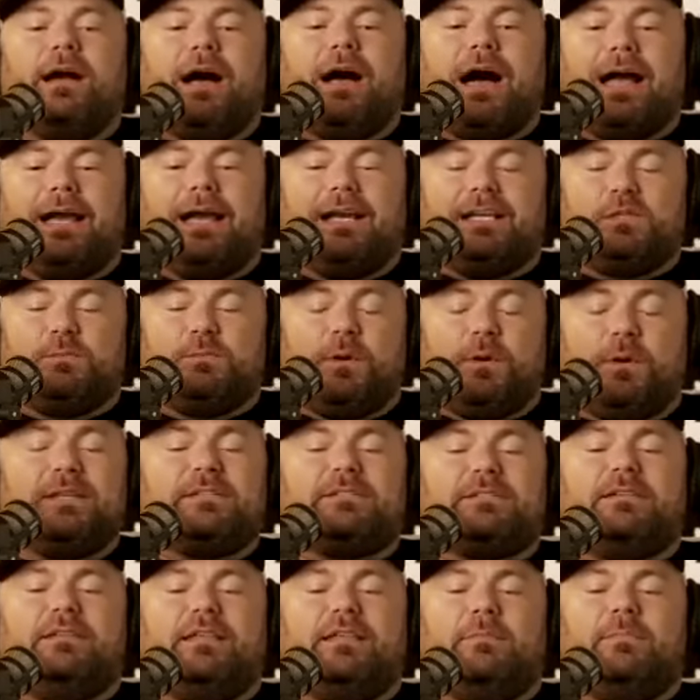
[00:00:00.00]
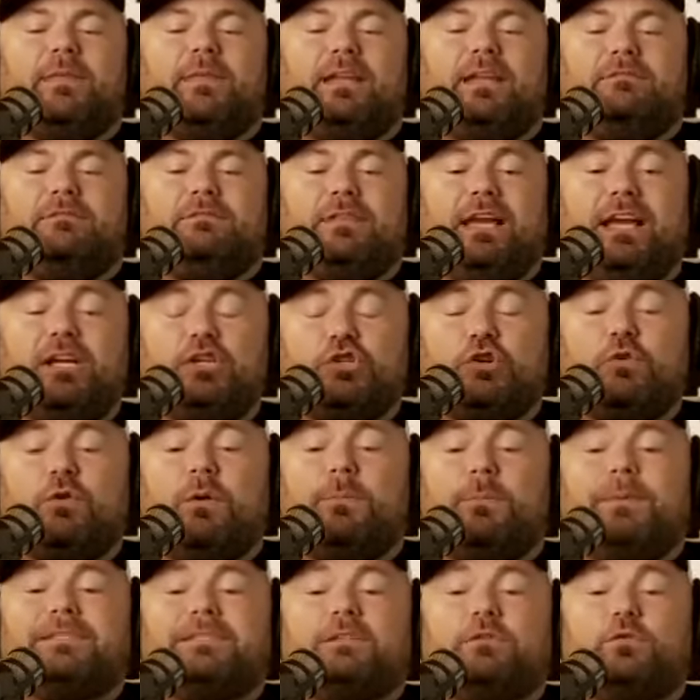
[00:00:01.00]
I express to them that if they show
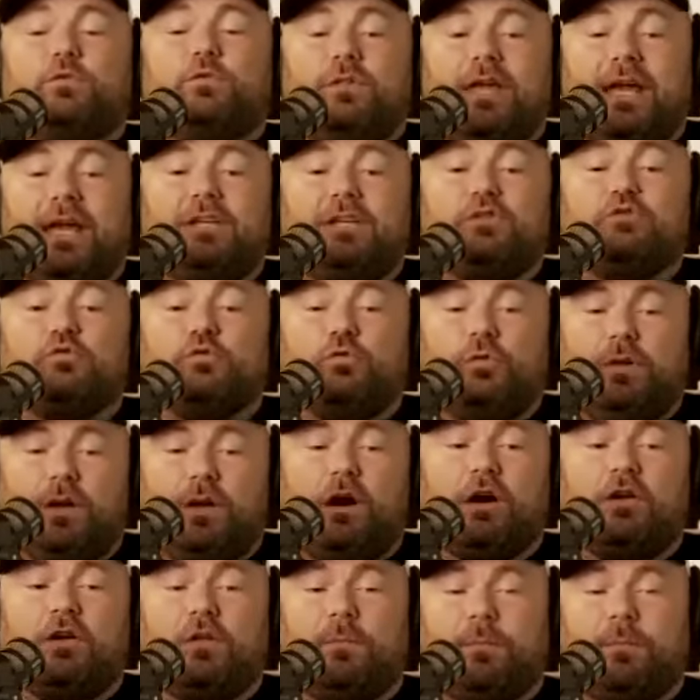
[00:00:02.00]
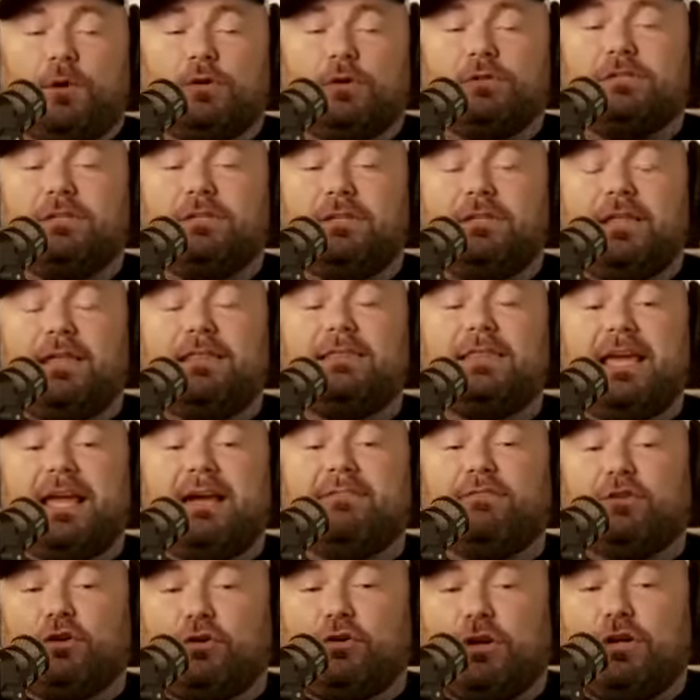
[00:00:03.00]
up as who they truly are and the person that they
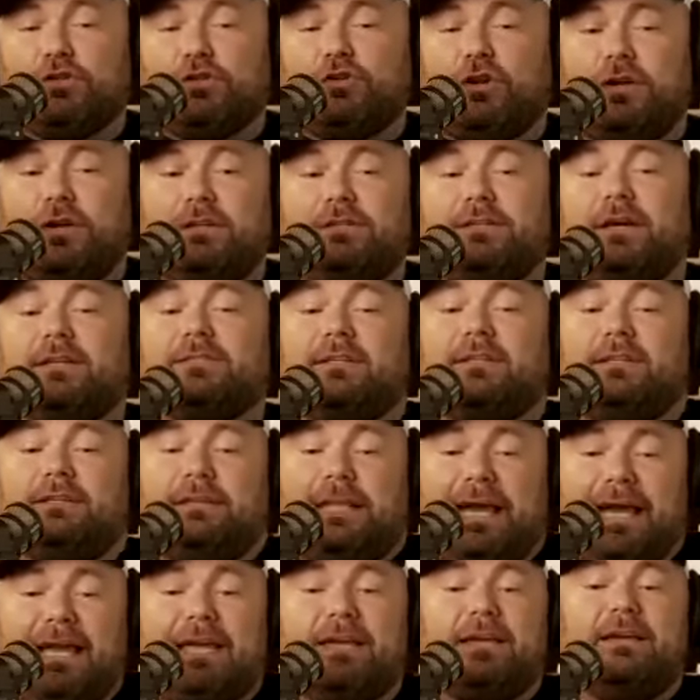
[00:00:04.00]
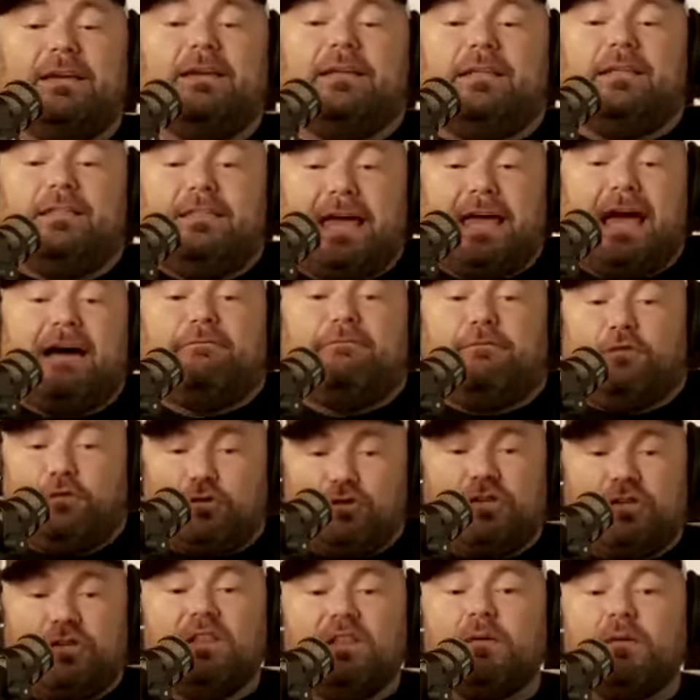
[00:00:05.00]
have a crush on doesn't like that
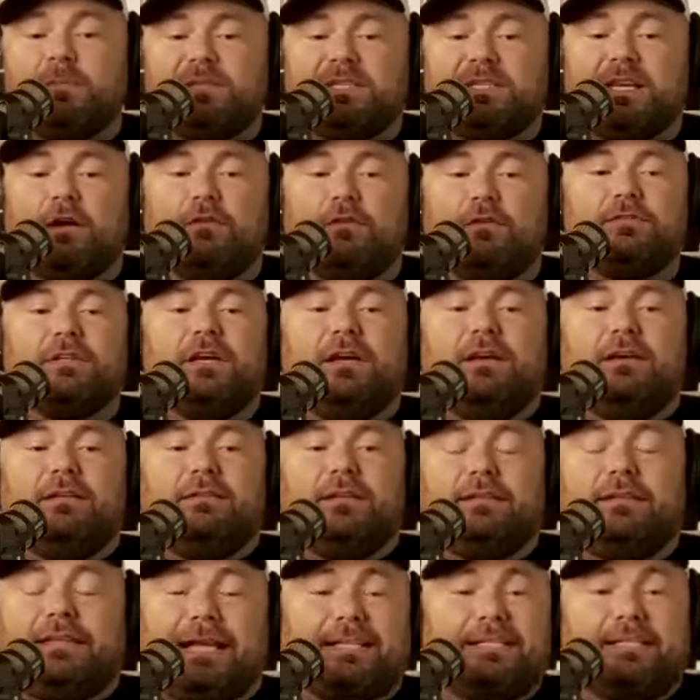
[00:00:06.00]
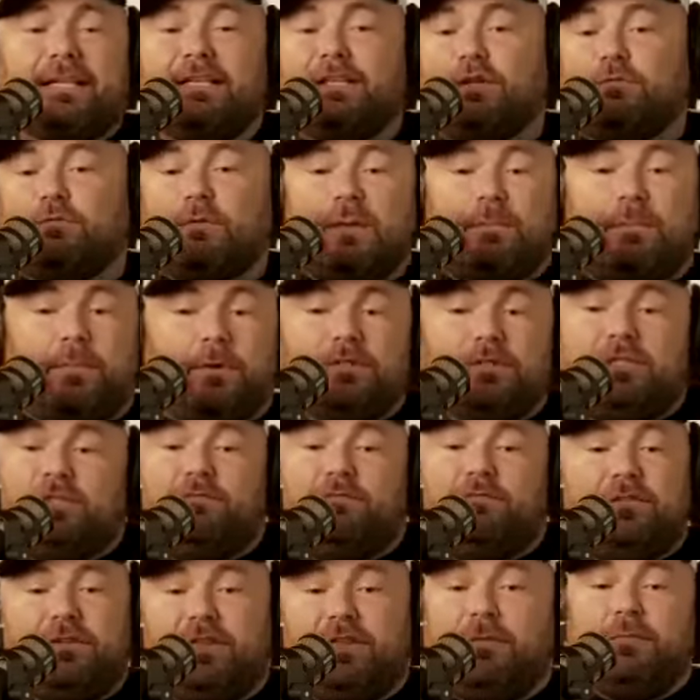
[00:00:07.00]
version of themselves, that that's not the right person
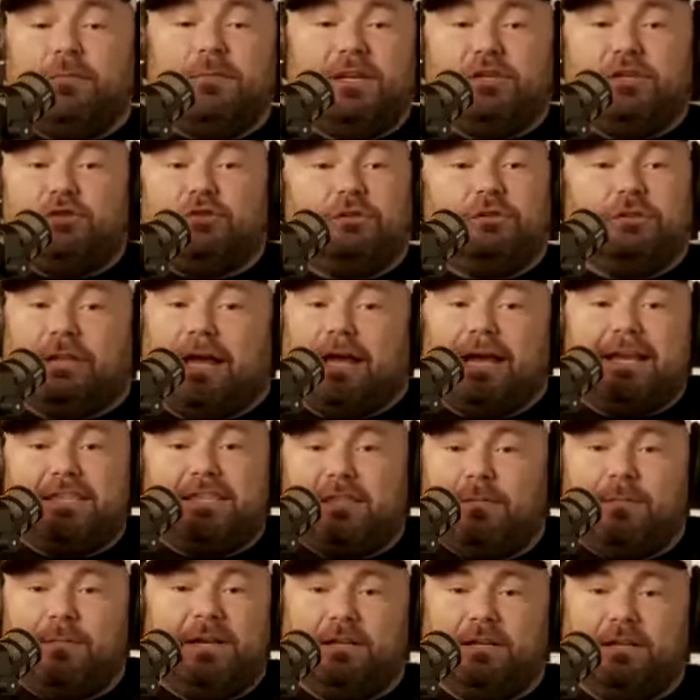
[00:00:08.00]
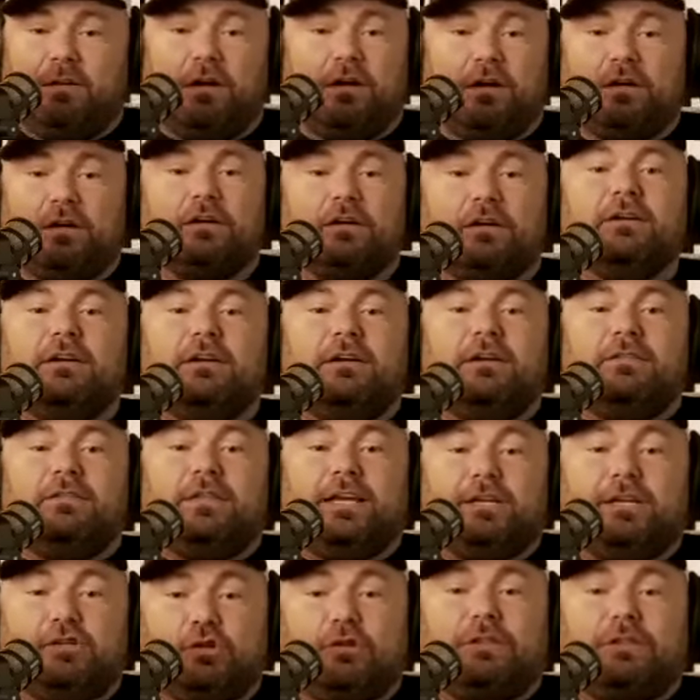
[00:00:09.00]
for them and they shouldn't like them any longer.
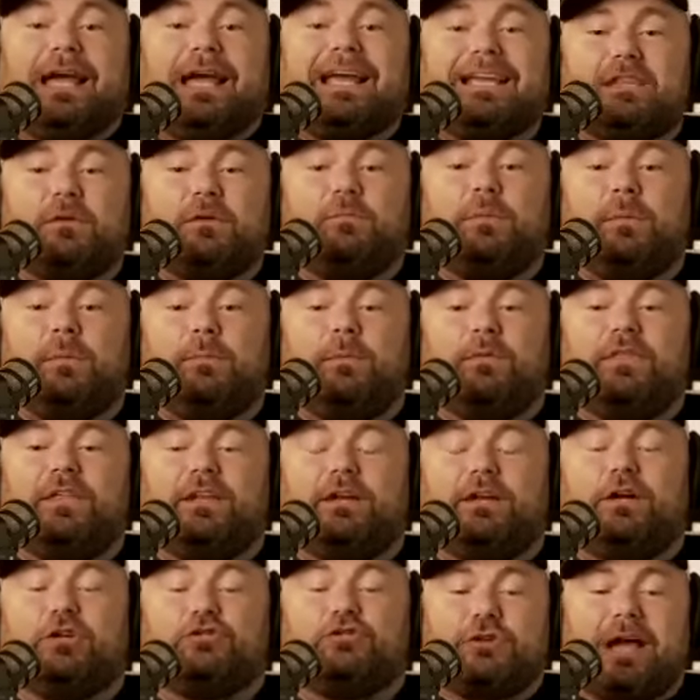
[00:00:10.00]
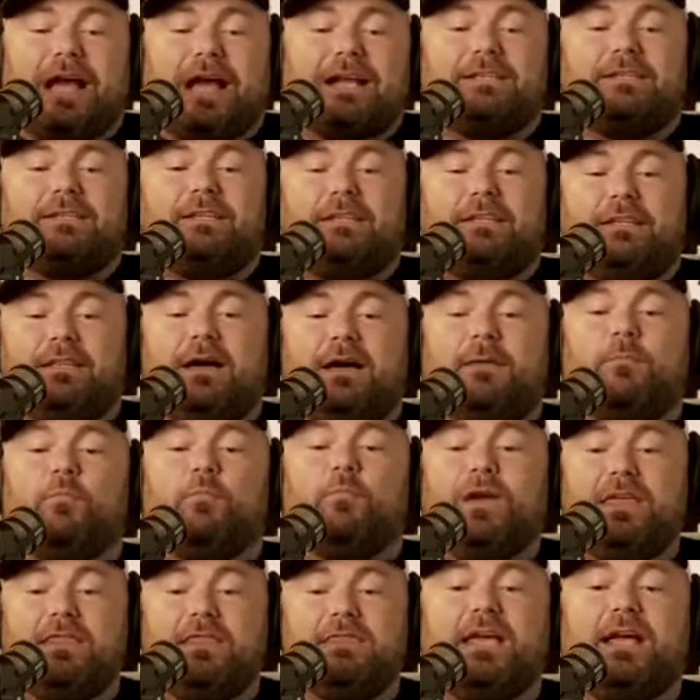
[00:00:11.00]
They should like the people that are attracted to them
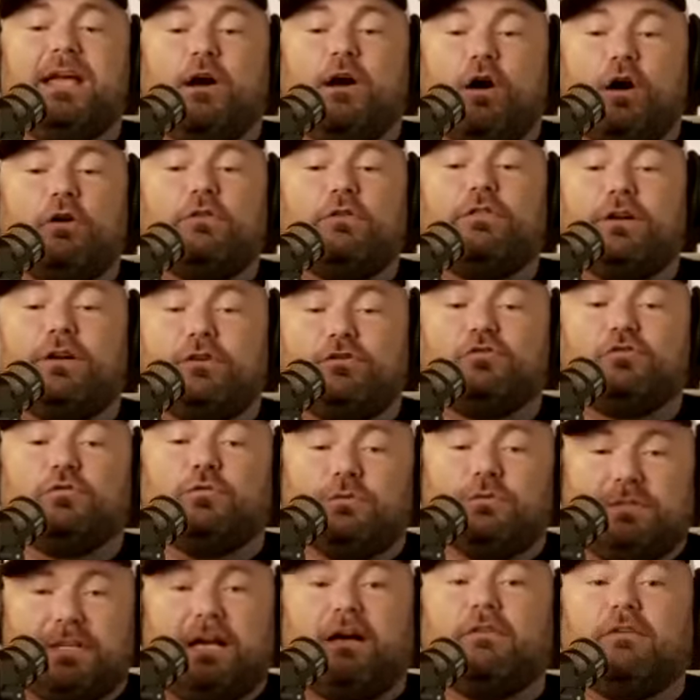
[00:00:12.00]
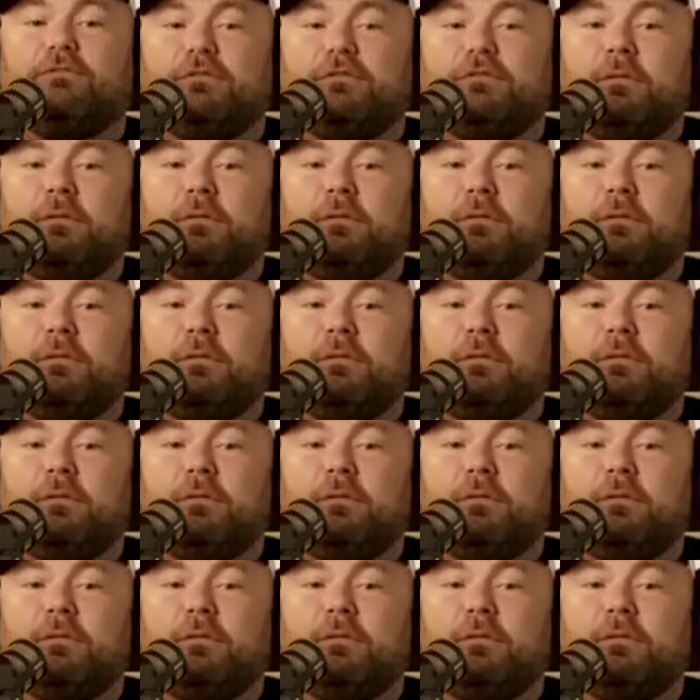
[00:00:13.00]
when they are their true self.